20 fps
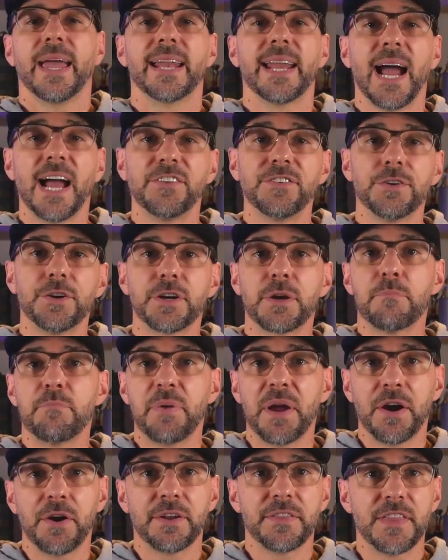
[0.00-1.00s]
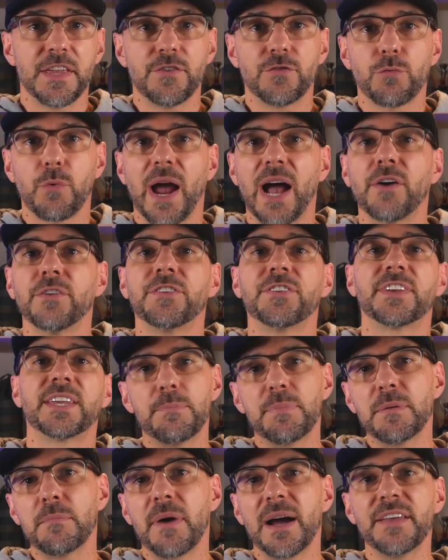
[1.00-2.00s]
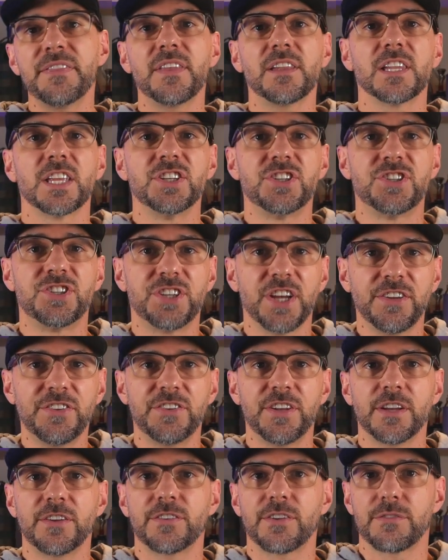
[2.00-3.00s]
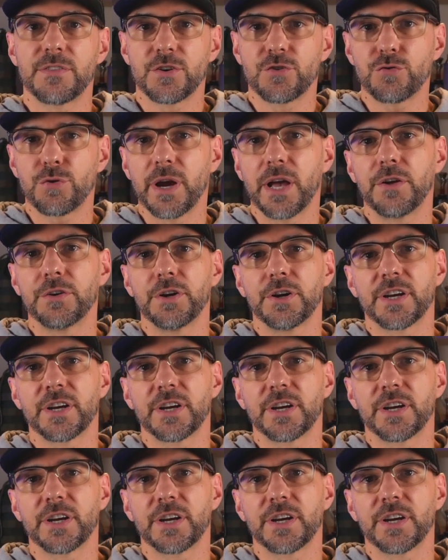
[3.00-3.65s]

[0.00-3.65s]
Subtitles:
And as you're comparing these routes, keep in mind the logistics of the trail you're